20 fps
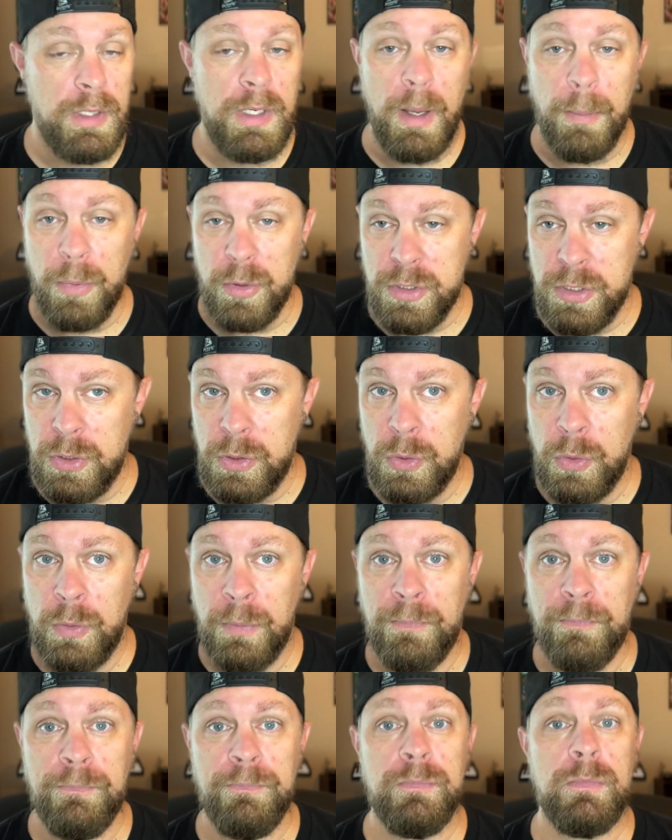Number
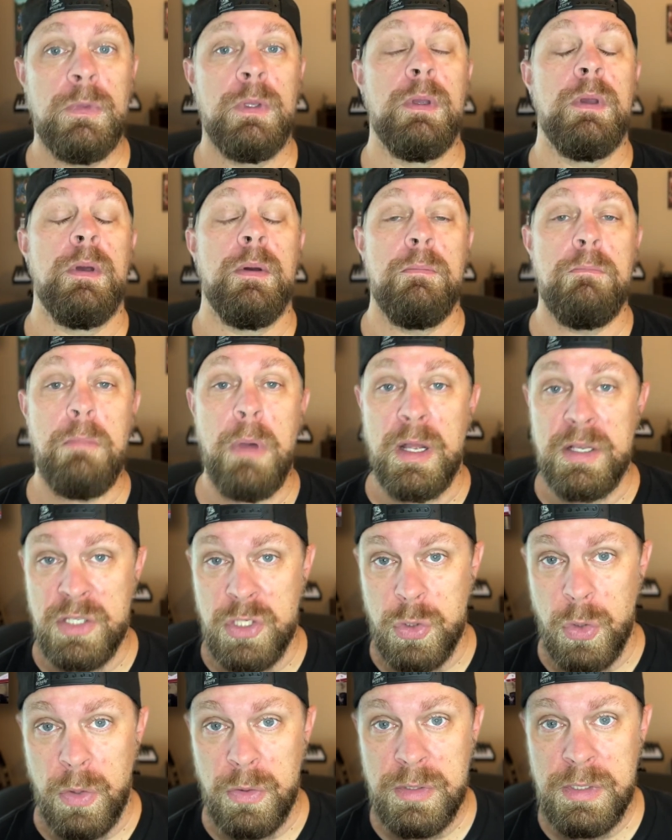two,
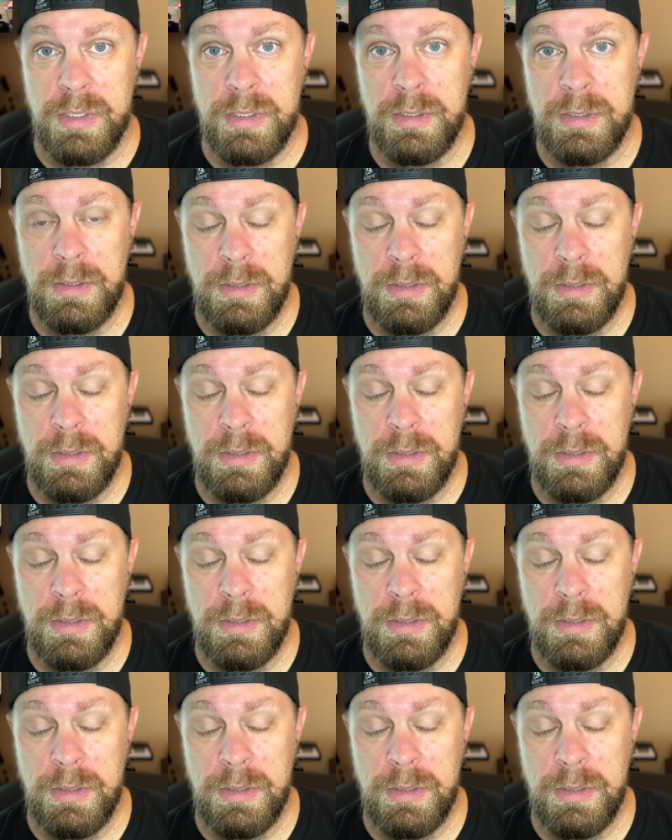Monstruos.